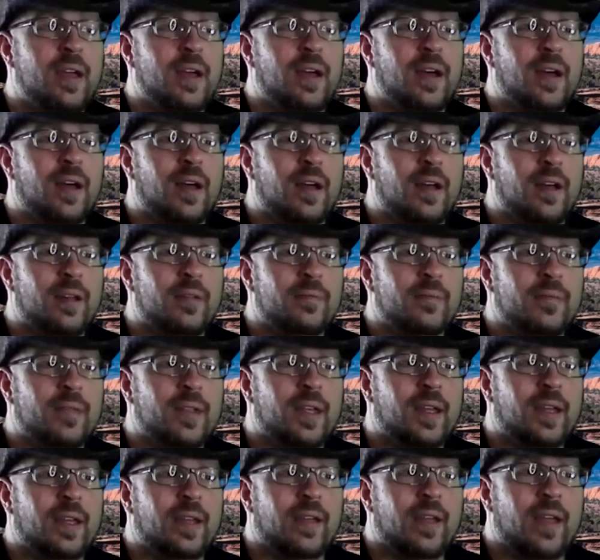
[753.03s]

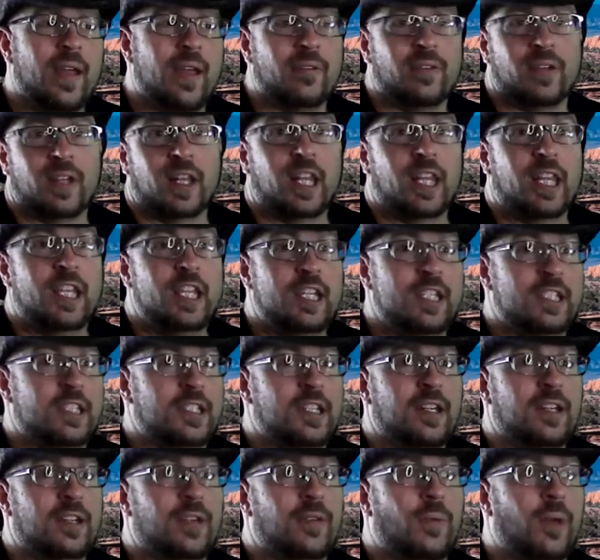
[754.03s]
Have
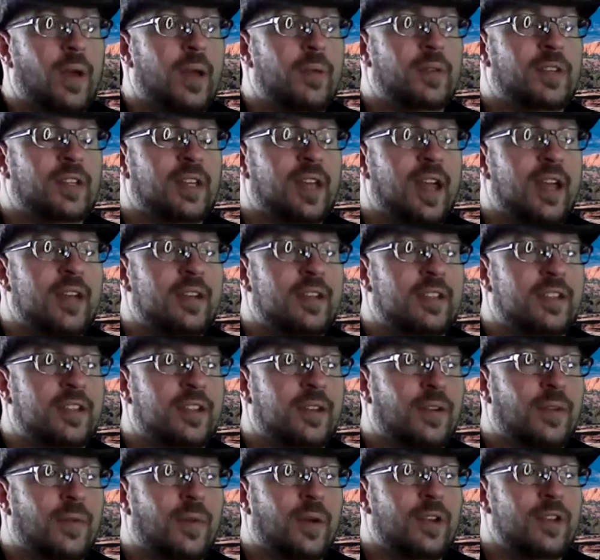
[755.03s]
linked websites
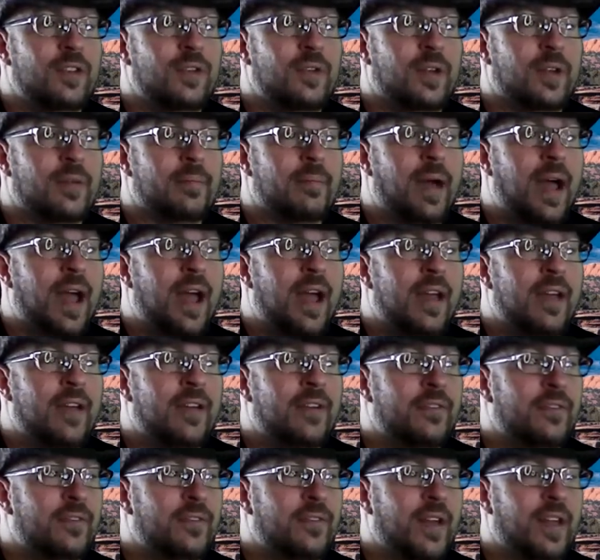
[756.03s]
to where you can buy
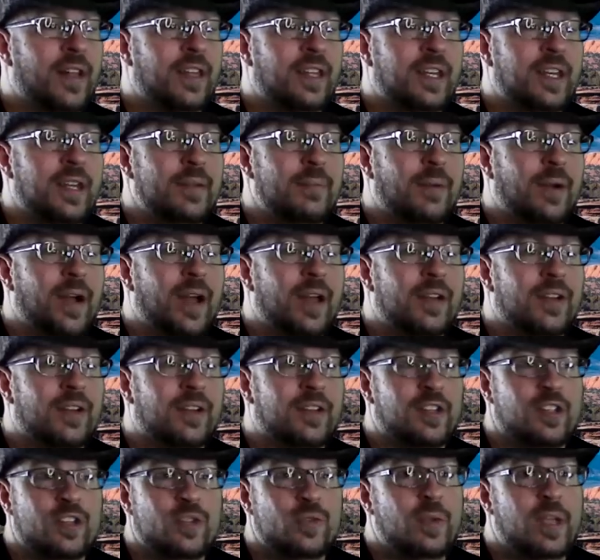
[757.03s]
felony
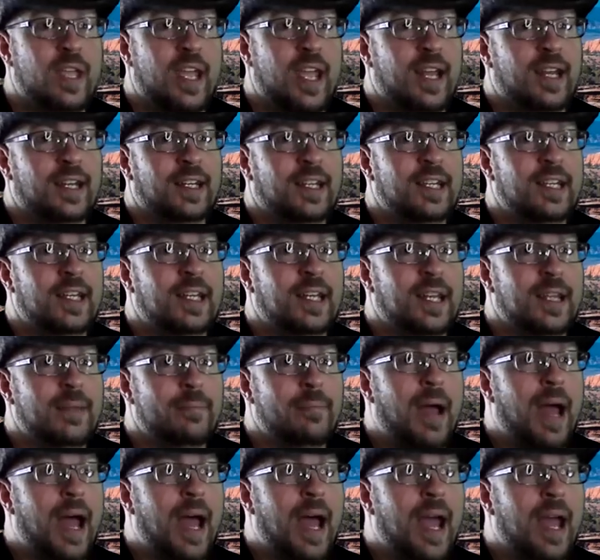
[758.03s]
products that you can't legally
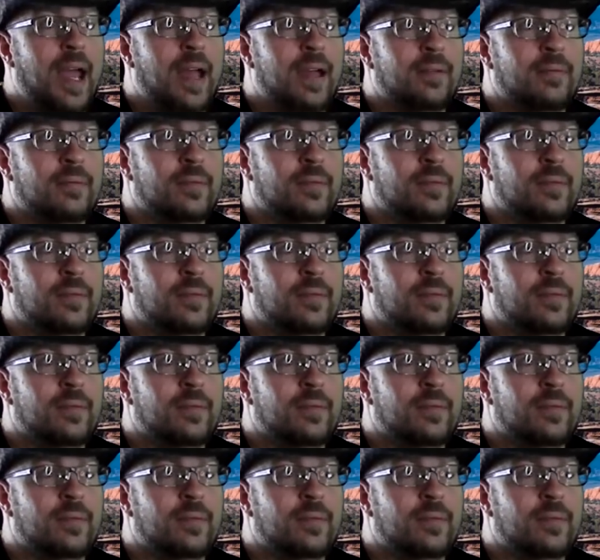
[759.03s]
buy